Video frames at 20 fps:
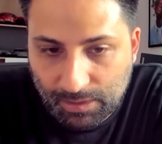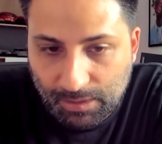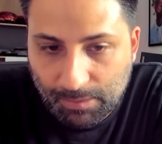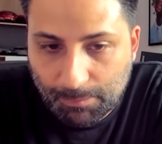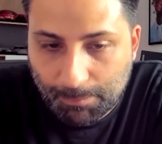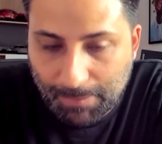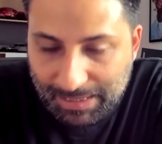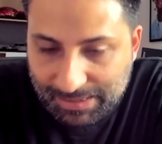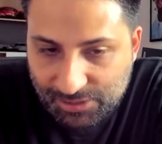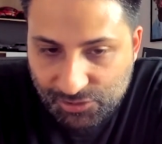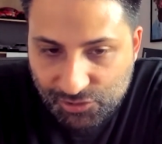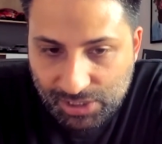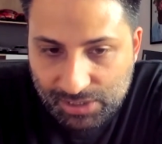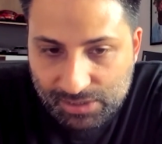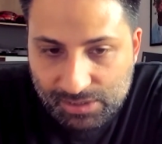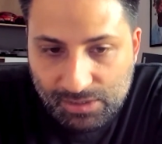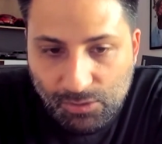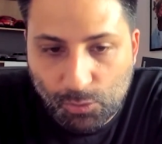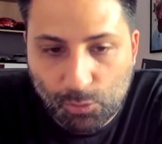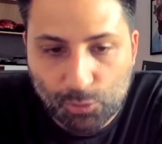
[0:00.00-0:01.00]

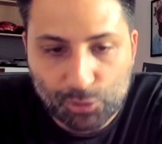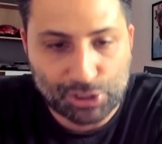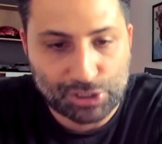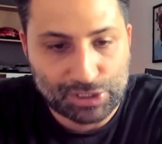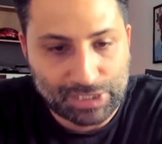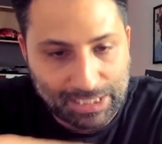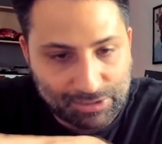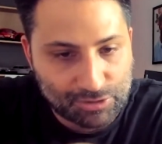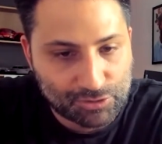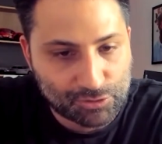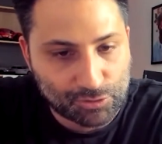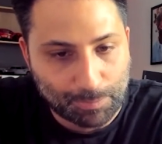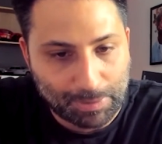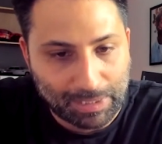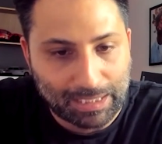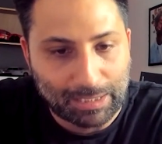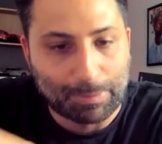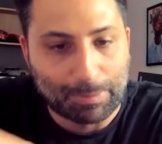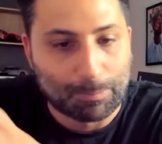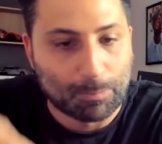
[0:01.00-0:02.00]
messages, or do you tend to sort of be a
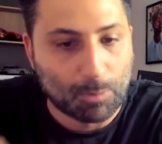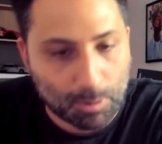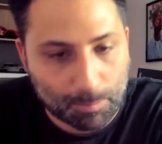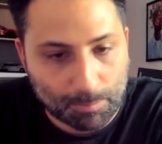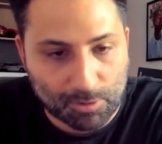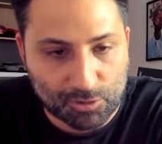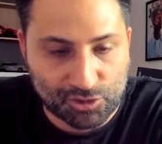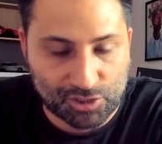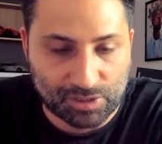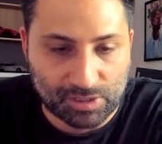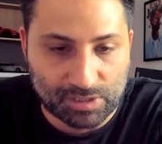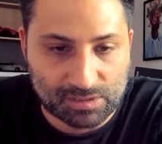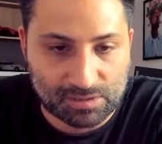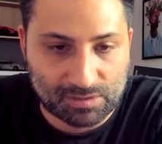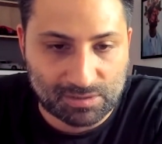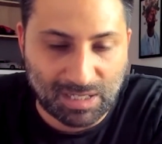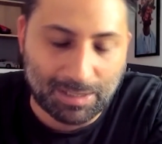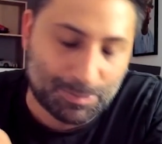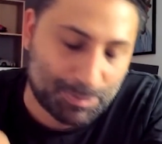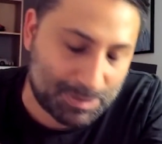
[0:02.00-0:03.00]
little bit more homogenous?
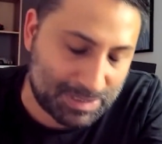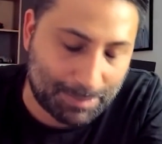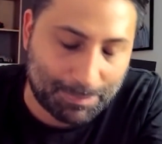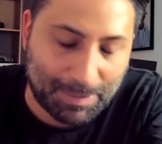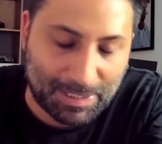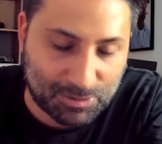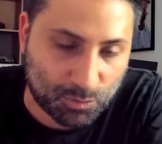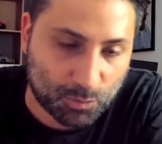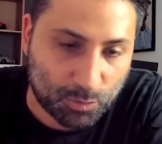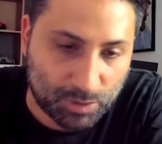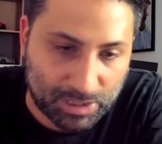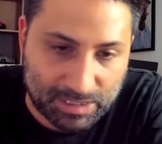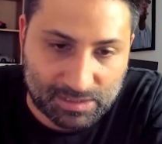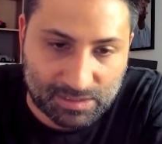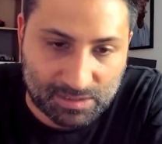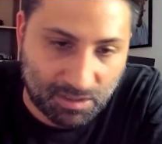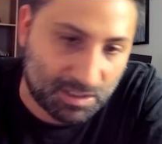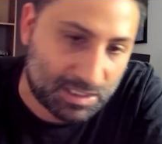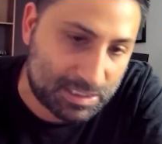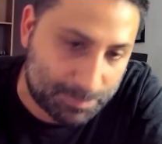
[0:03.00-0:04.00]
I suppose that depends on audience
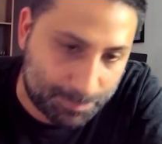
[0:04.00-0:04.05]
size,